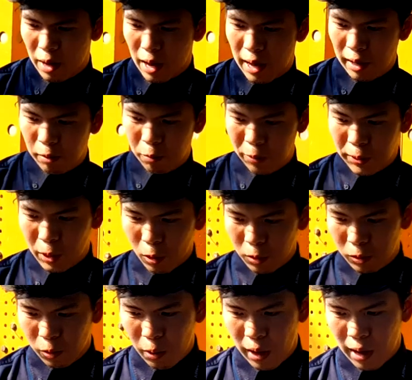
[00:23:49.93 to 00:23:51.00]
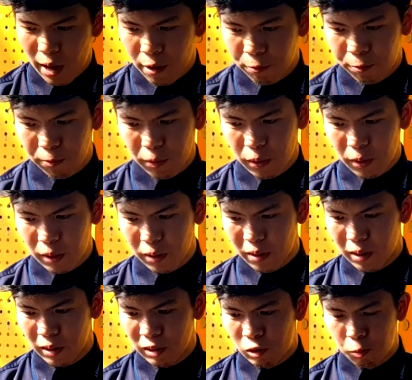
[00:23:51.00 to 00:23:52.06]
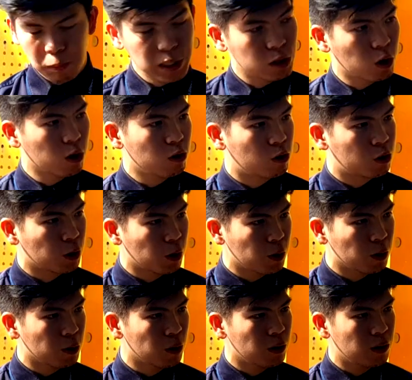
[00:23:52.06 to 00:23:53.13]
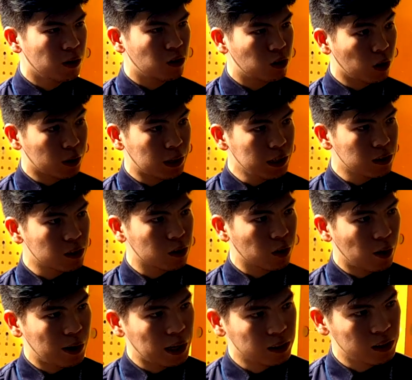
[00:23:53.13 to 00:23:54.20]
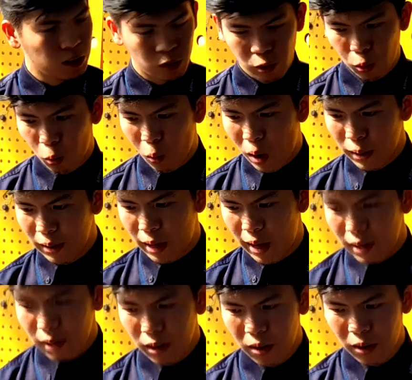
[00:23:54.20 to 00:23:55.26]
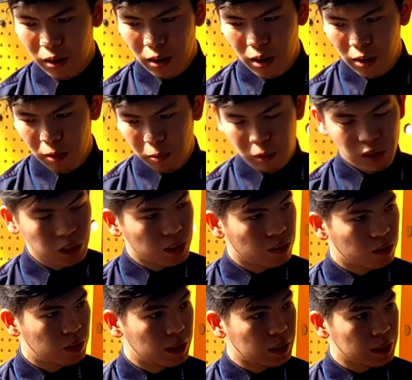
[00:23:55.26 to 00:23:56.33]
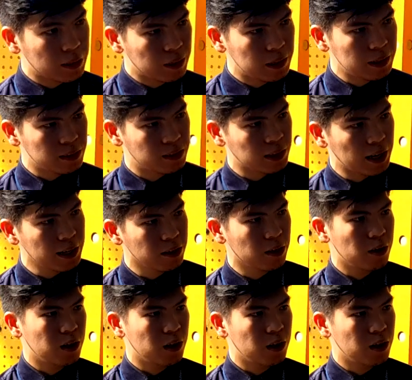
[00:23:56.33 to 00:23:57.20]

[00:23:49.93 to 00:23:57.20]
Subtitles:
And we also have speed control sockets connected to one end, which is the inlet side,